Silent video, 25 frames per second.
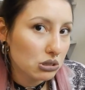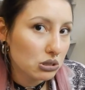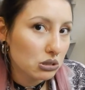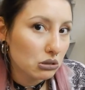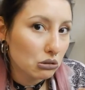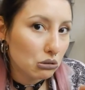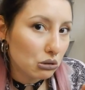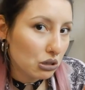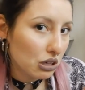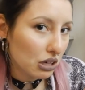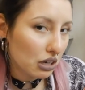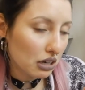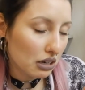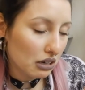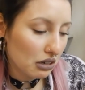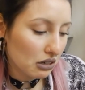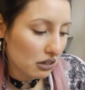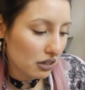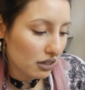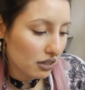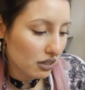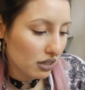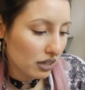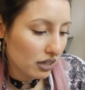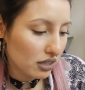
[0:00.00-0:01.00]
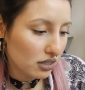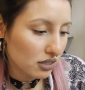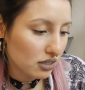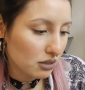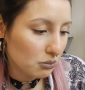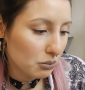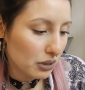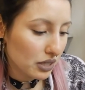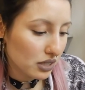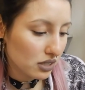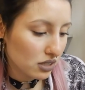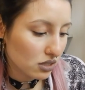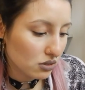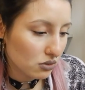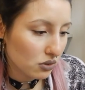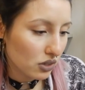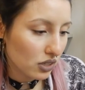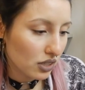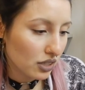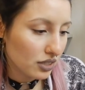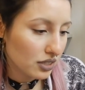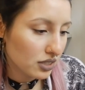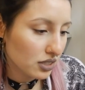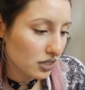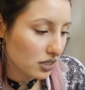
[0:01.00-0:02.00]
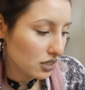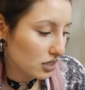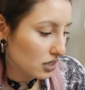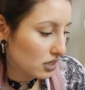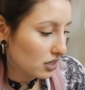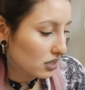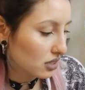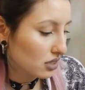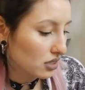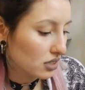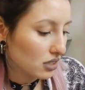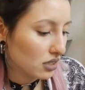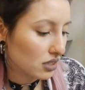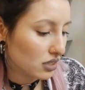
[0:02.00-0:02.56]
okay, not like the best quality,